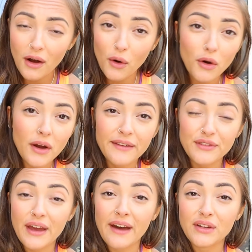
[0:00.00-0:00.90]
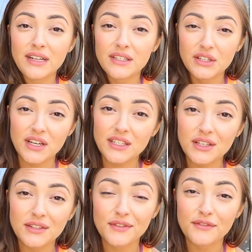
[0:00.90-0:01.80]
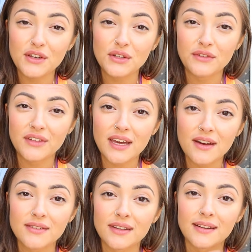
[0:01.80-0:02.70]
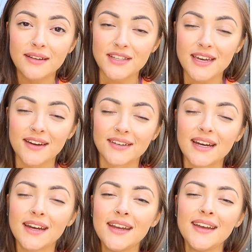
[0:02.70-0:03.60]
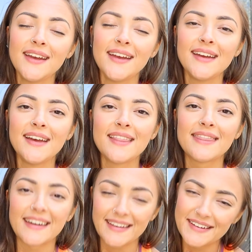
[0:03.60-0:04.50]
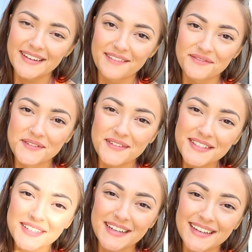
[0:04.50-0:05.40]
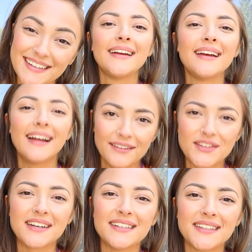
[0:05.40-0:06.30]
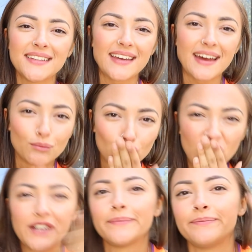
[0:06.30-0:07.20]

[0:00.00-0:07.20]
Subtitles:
or if you have any suggestions for future videos. I'd love to hear it. Thank you again for watching. I love you guys. Take care.